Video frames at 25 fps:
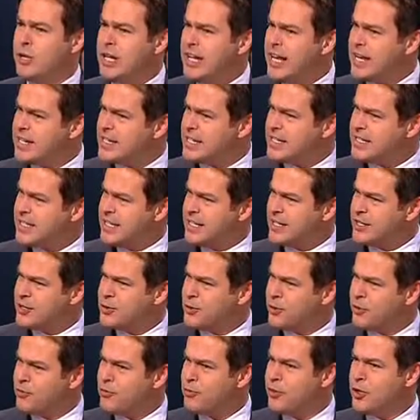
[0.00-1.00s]
really get to see the
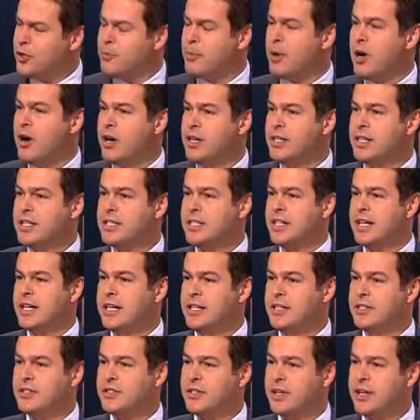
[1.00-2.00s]
sort of real behind the
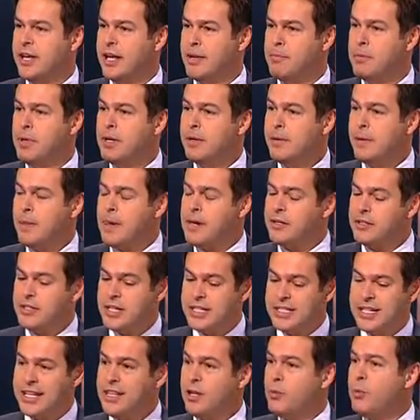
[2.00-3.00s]
scenes. Um,
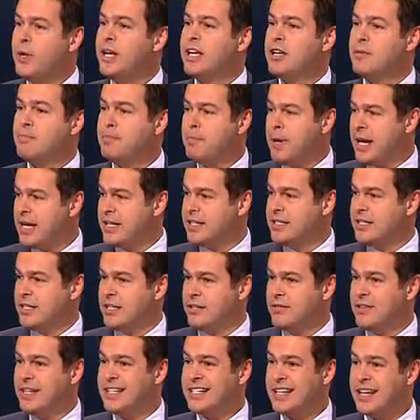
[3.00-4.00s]
to say that we're
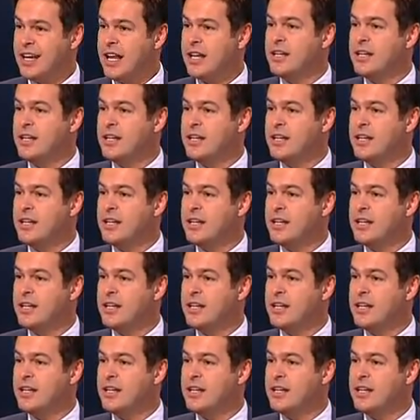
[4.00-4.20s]
competitive is an